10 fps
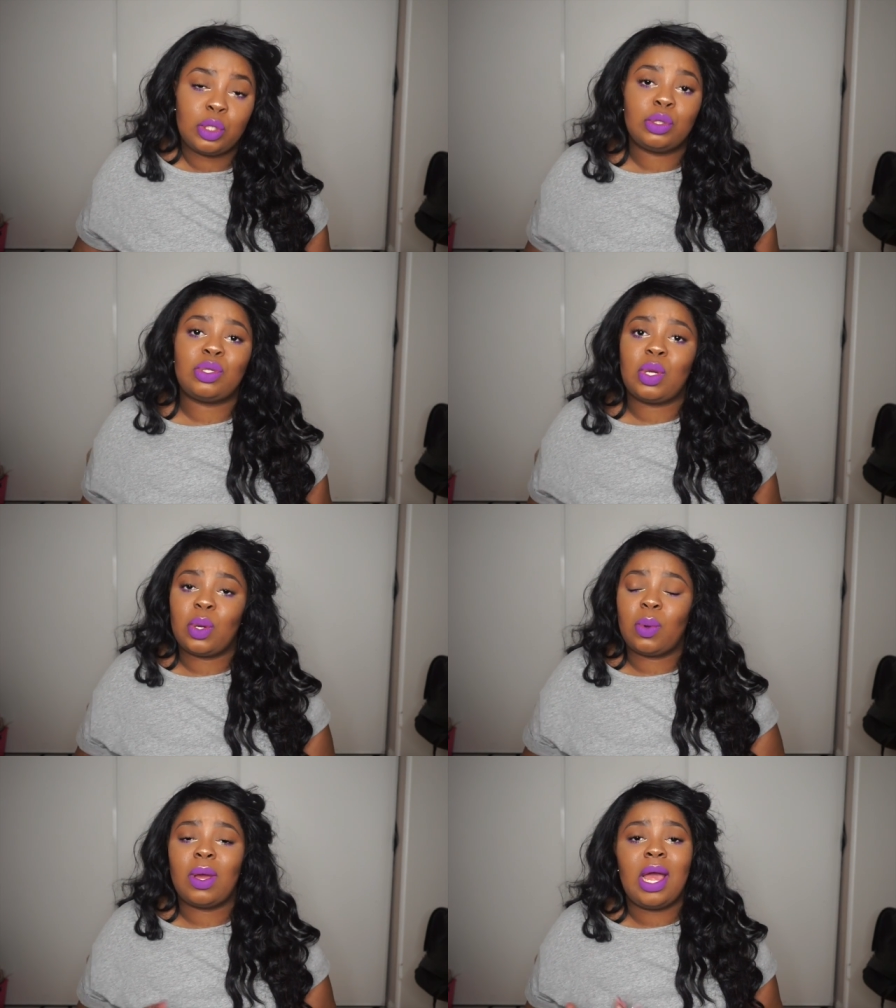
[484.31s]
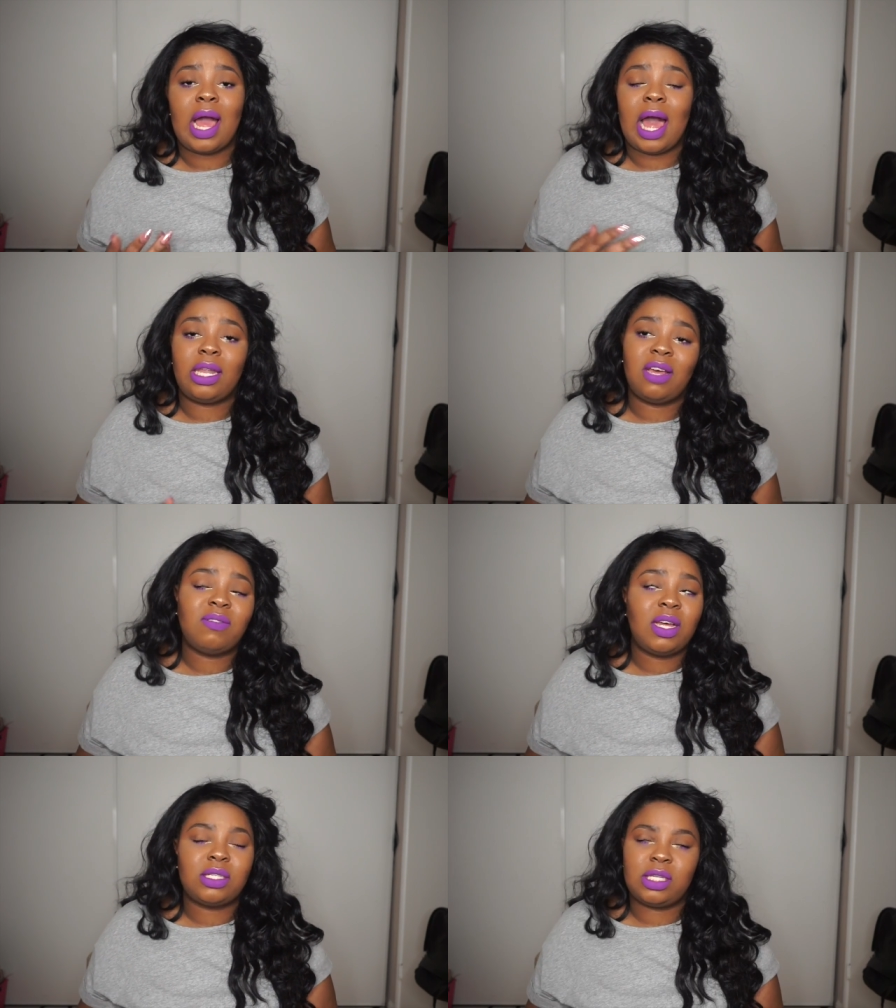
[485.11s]
So I love
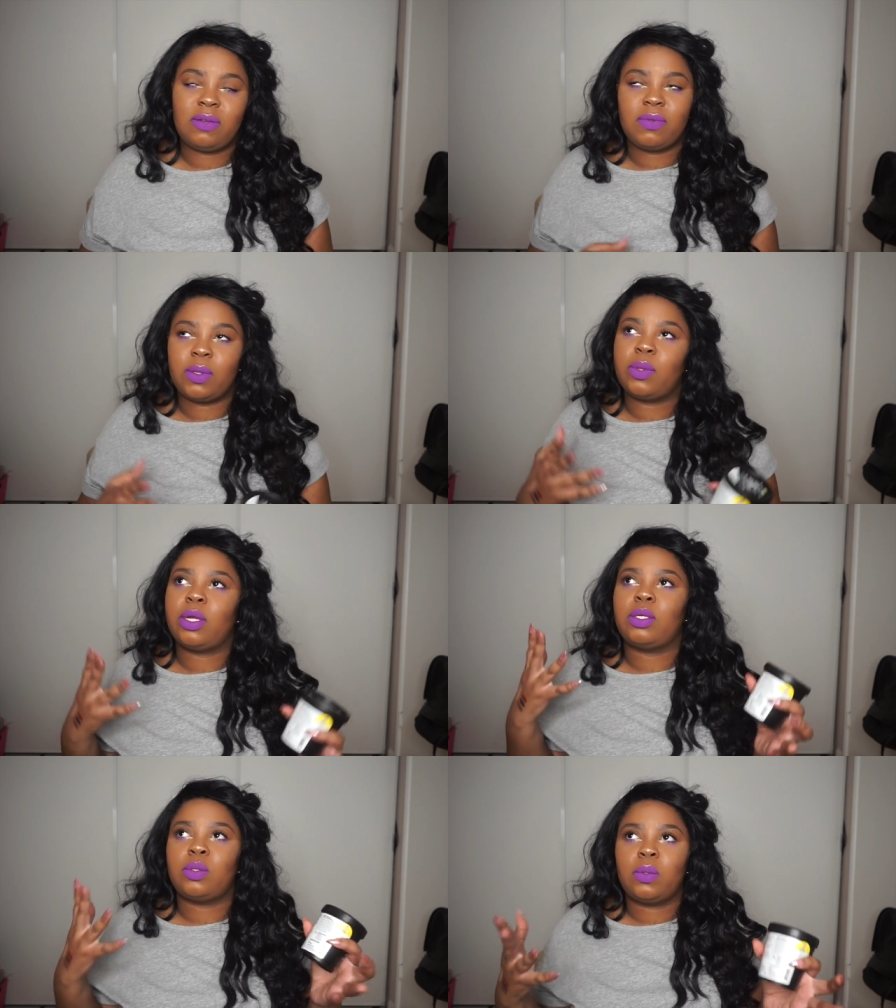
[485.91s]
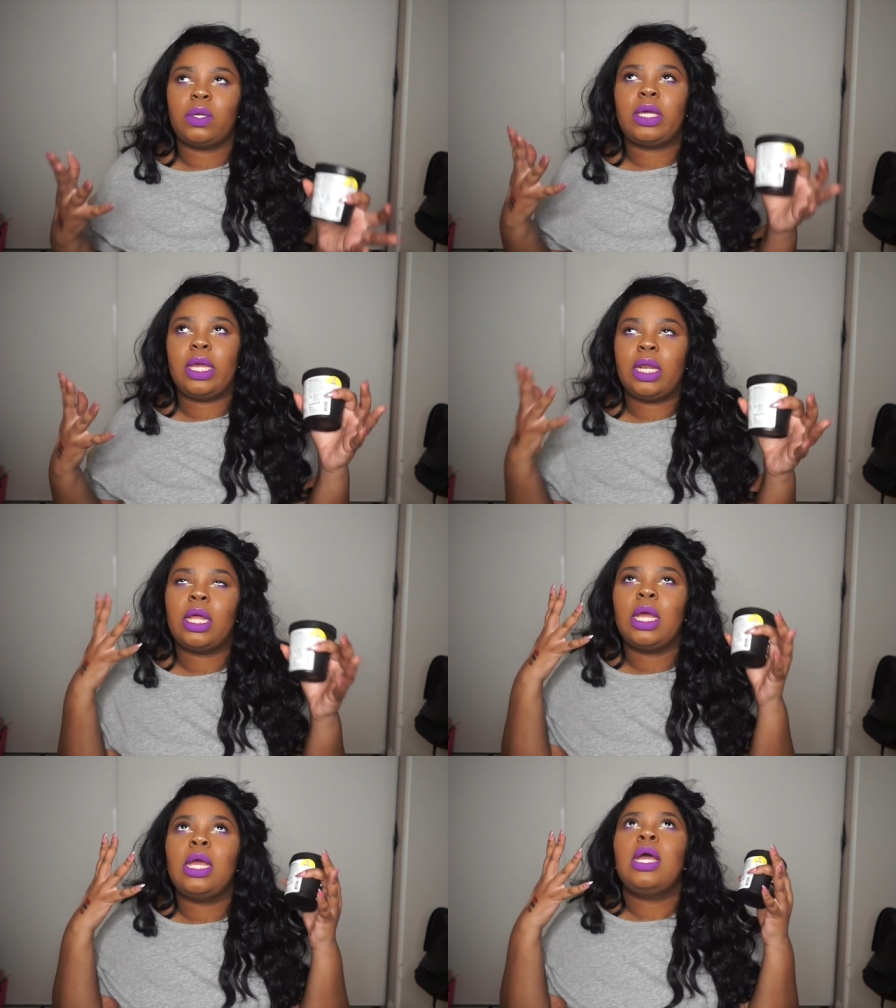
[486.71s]
Lush, even though their store can
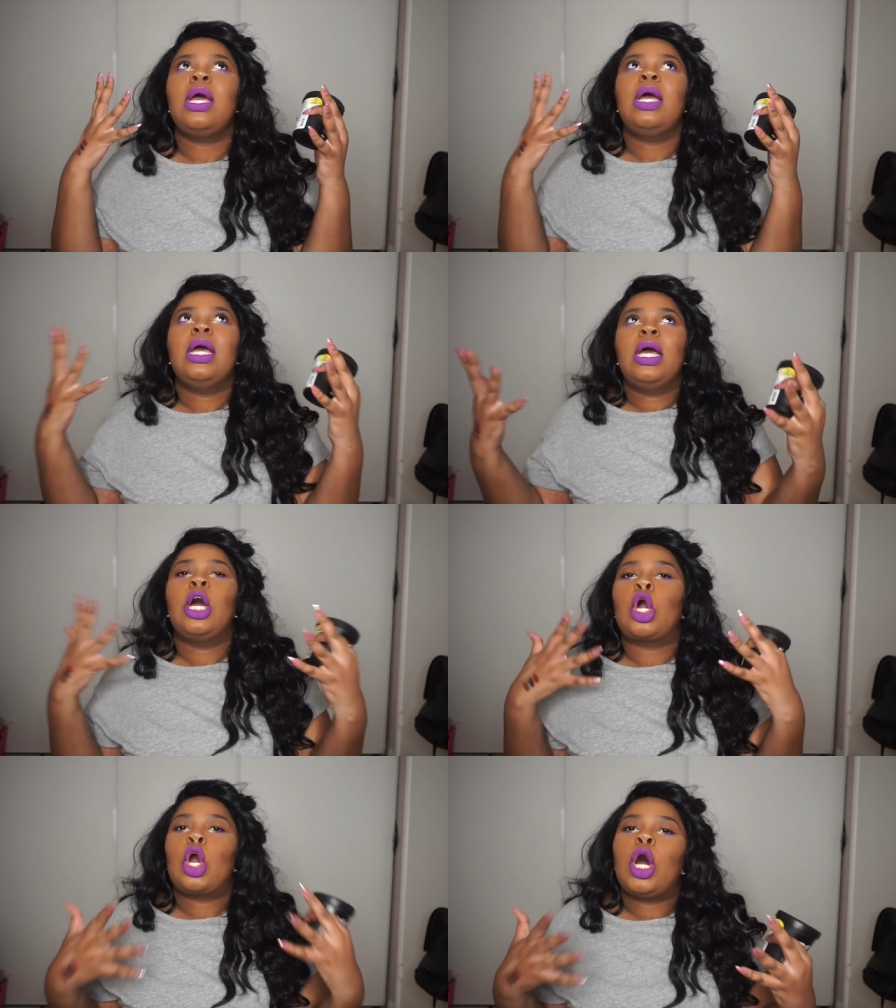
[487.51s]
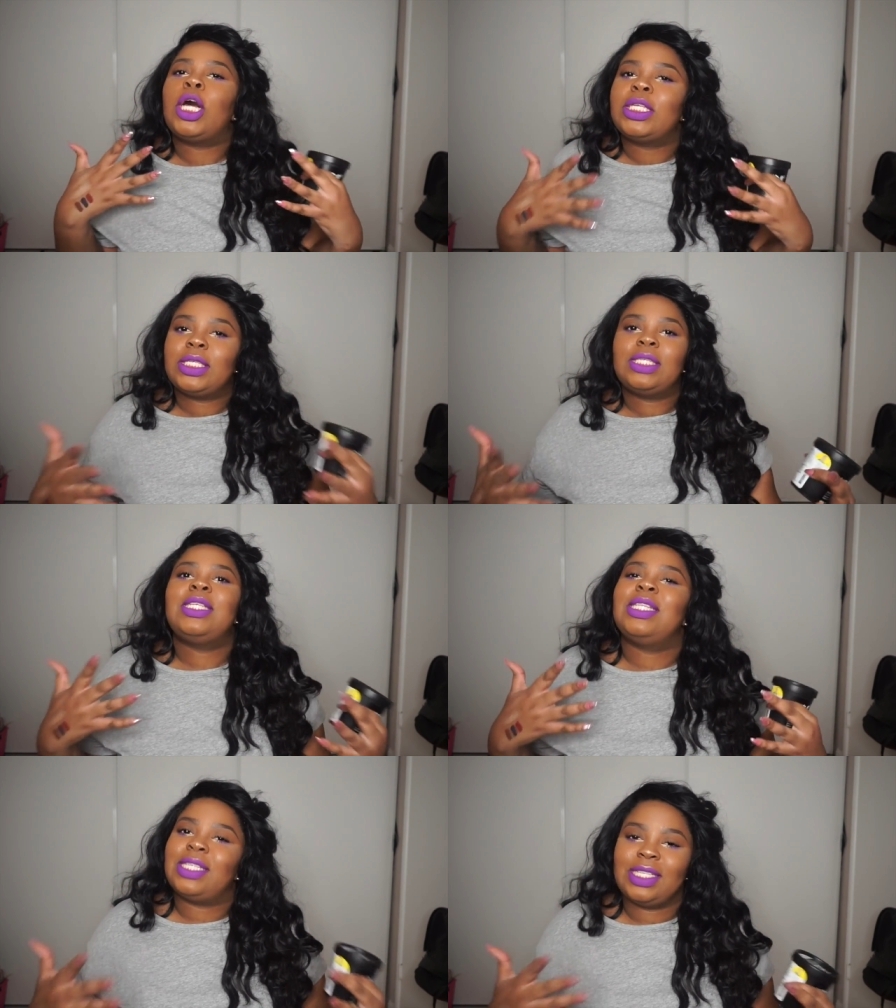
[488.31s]
cost the
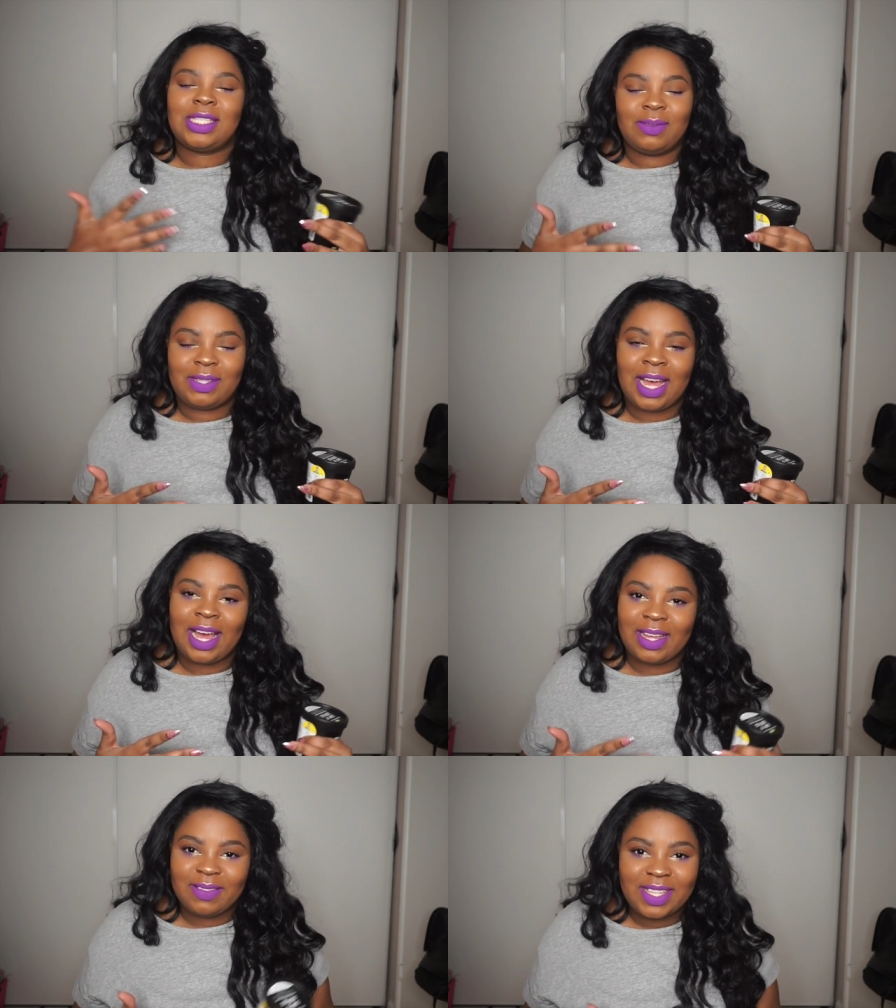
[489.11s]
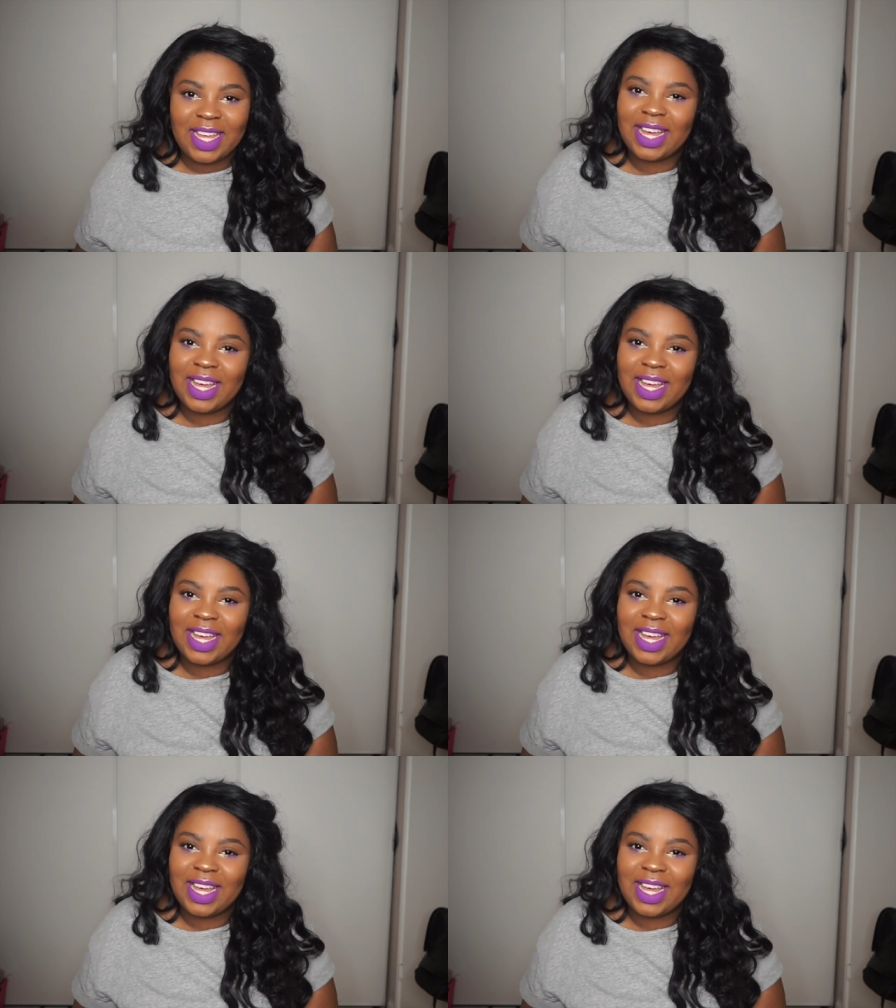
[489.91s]
senses sometimes.